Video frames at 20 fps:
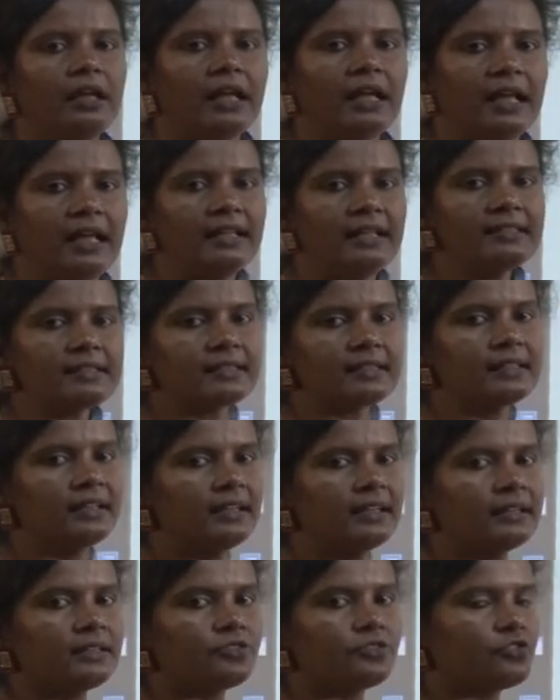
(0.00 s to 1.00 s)
as
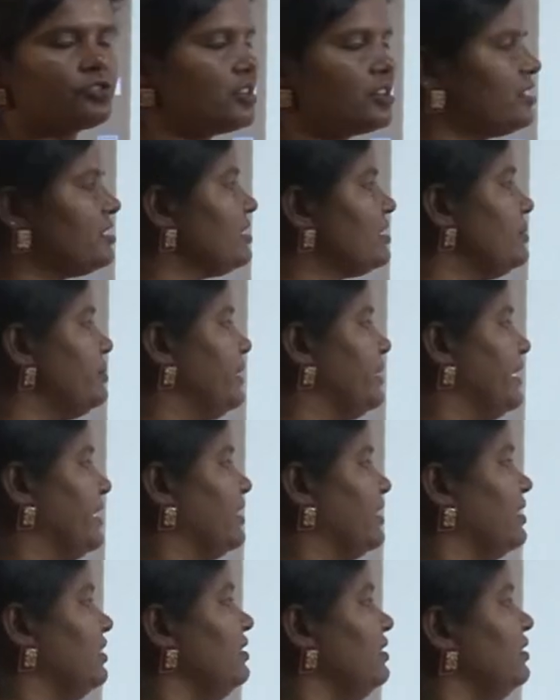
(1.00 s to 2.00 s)
general
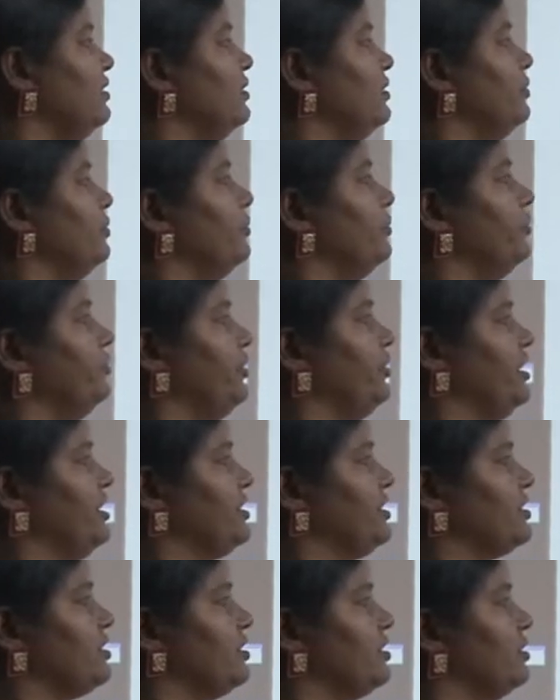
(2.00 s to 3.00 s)
medical
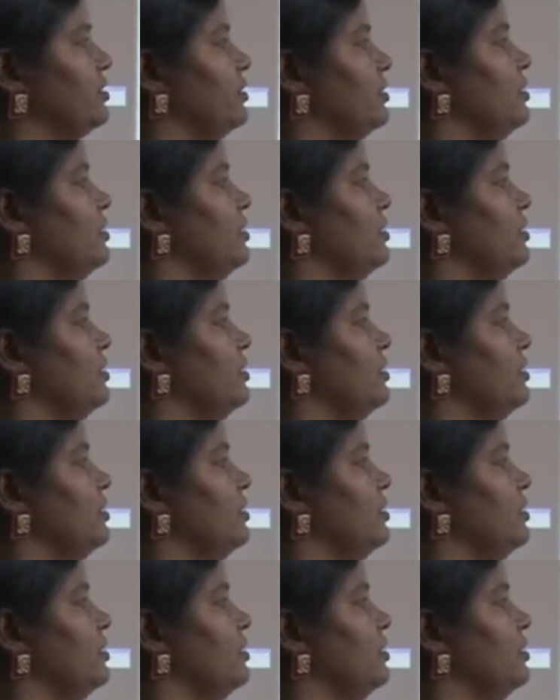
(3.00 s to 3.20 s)
waste.